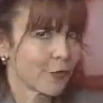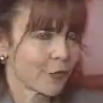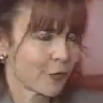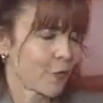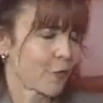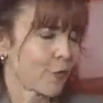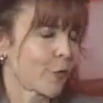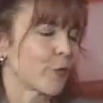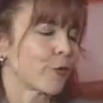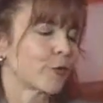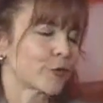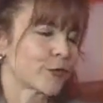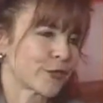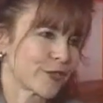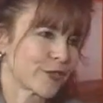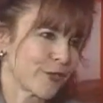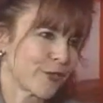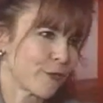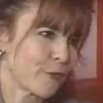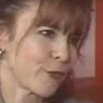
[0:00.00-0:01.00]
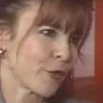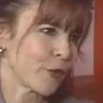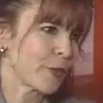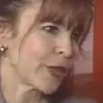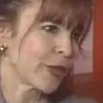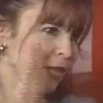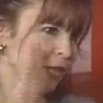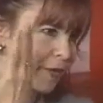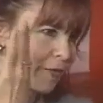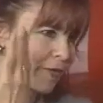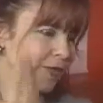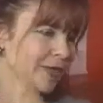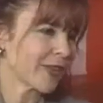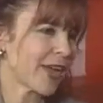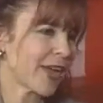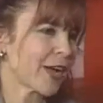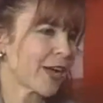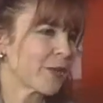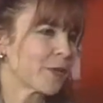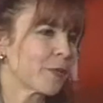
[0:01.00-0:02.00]
And of course, if we believe in
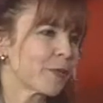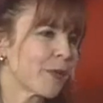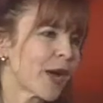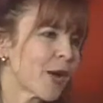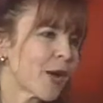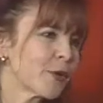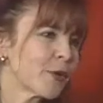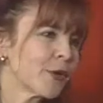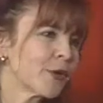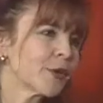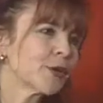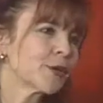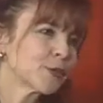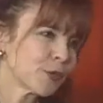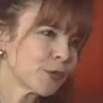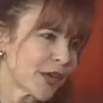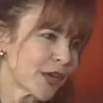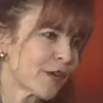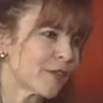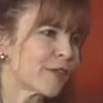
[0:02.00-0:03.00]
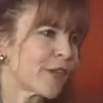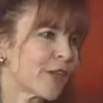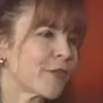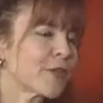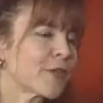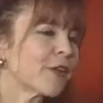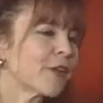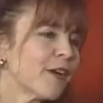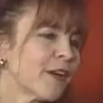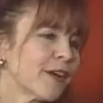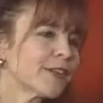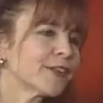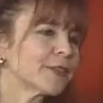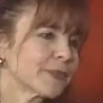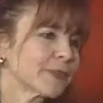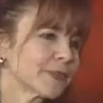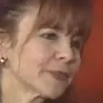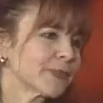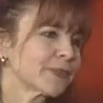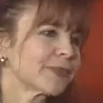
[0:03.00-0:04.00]
higher power, to have faith in God.
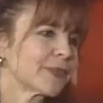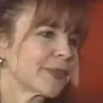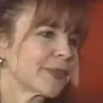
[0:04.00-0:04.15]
